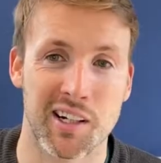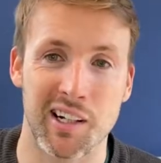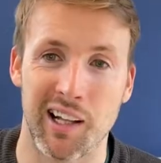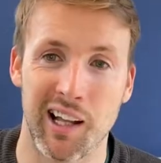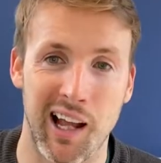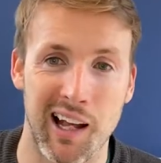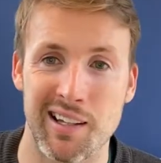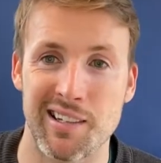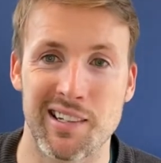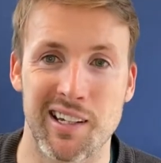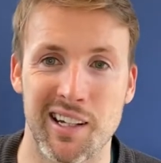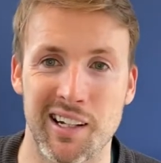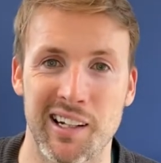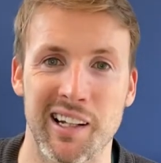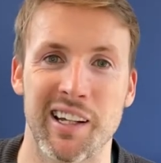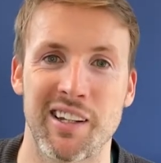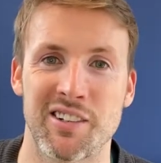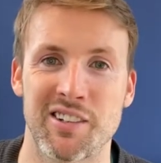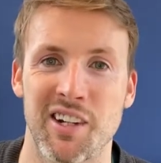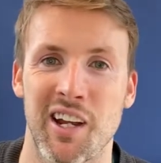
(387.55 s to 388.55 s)
classic
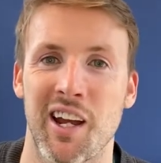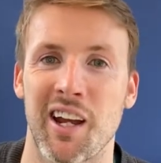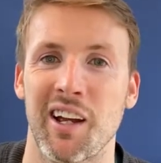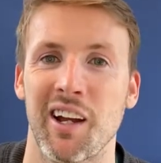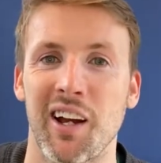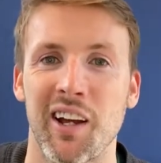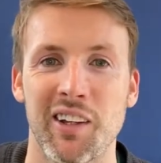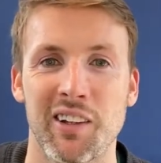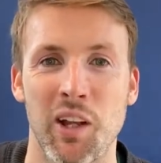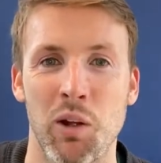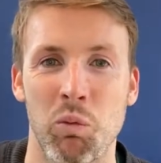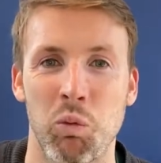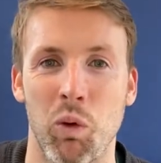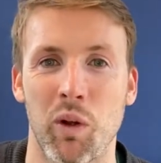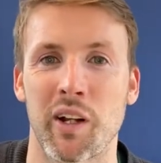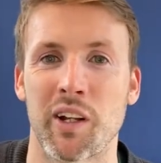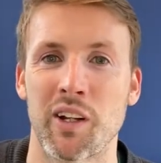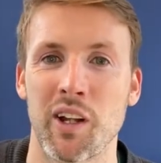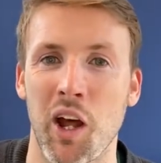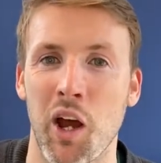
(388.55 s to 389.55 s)
cliche. They
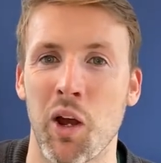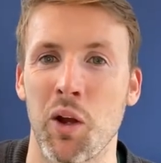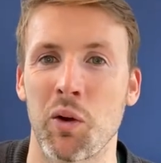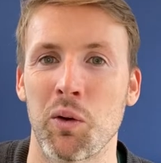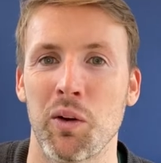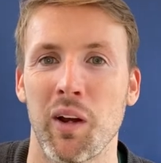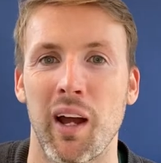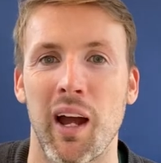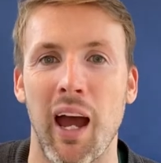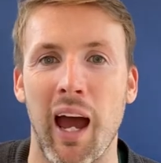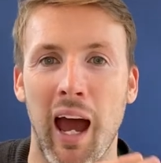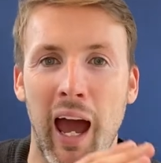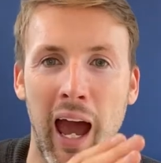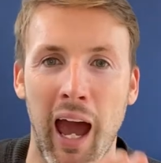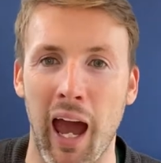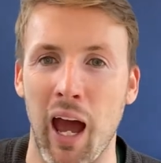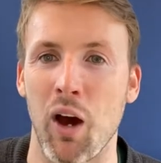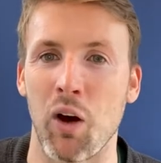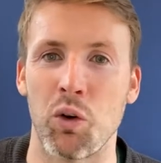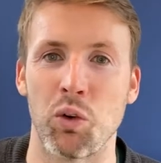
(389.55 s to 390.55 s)
want to know
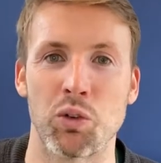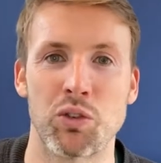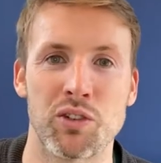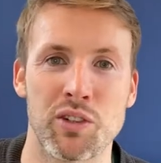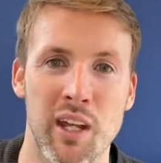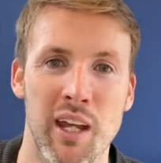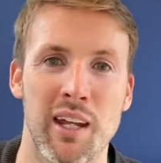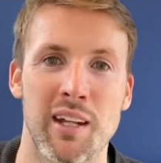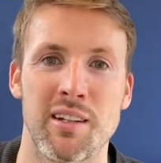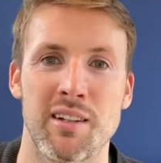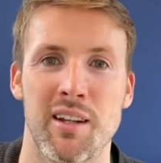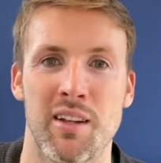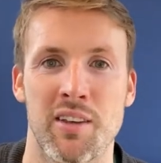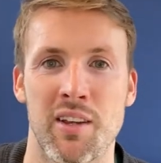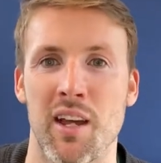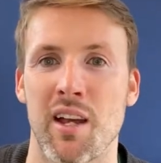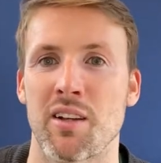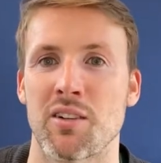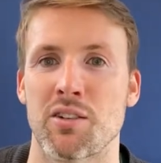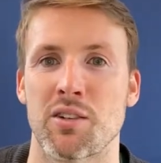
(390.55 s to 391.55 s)
how did
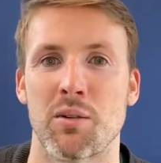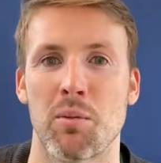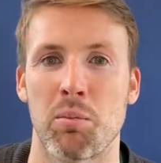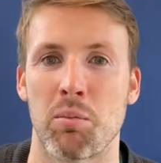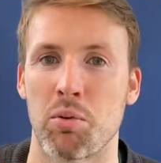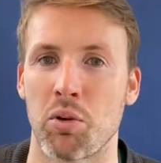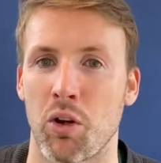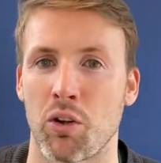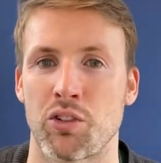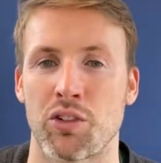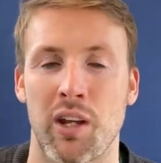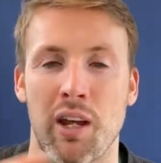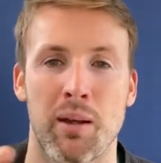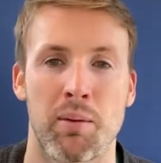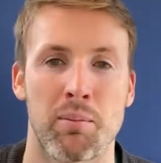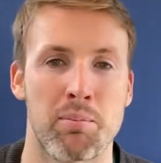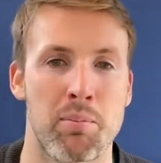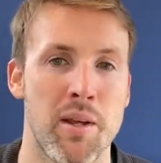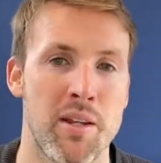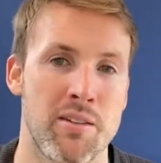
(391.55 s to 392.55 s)
this
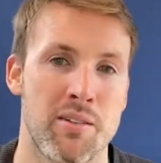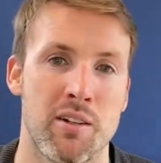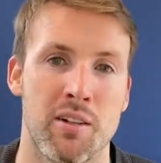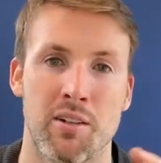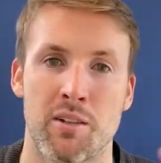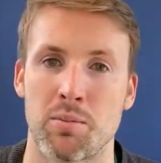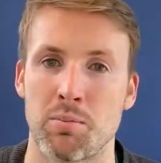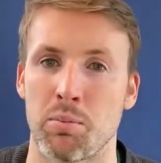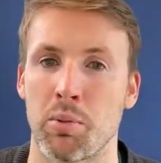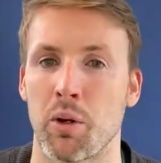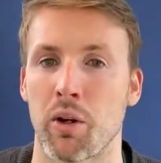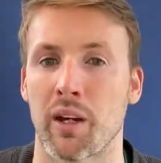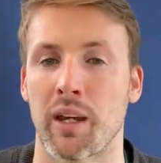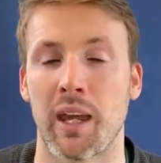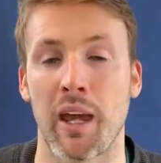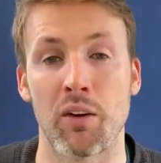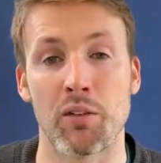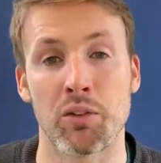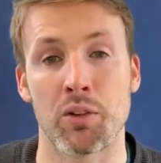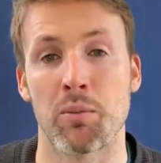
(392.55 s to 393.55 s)
project, business, book
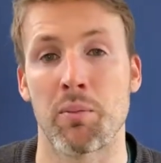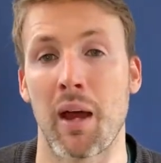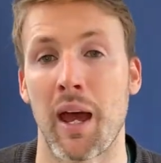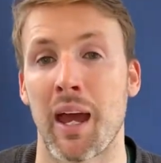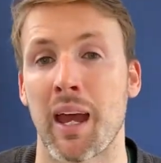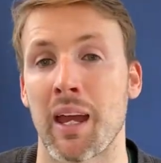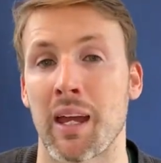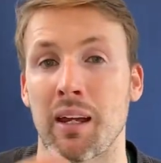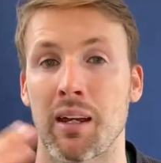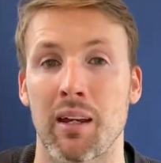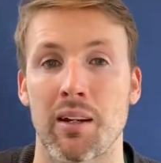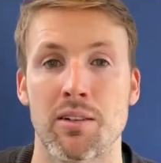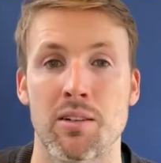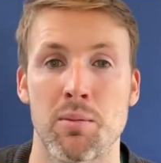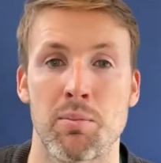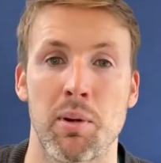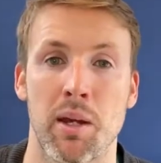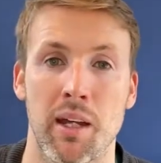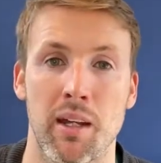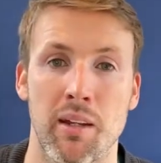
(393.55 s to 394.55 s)
get from A
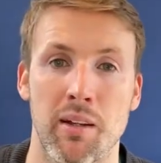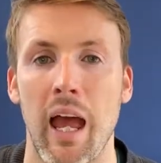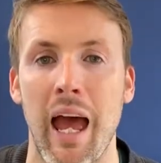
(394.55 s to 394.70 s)
be.